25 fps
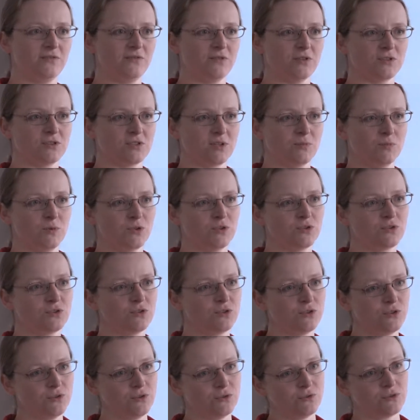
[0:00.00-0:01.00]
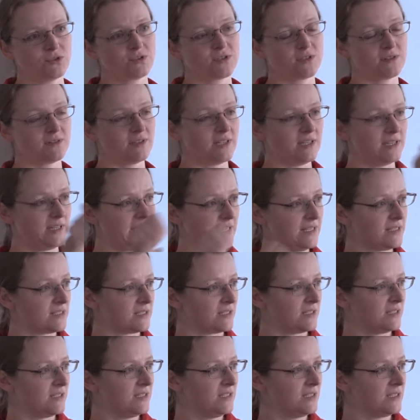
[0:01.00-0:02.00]
for someone to use then
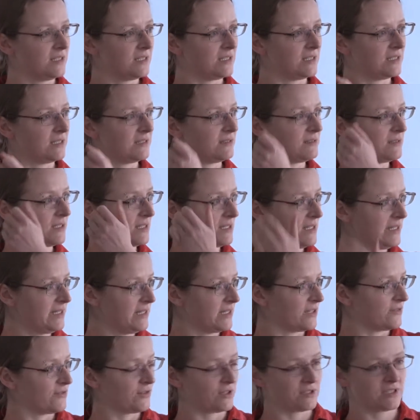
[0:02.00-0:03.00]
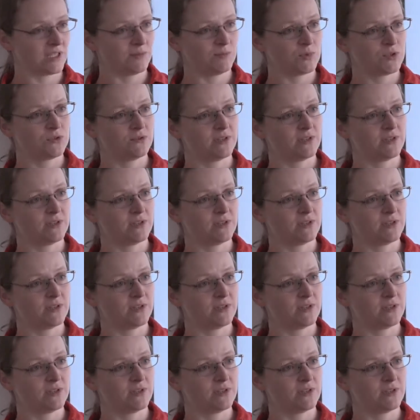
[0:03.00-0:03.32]
later in the clinic, for example,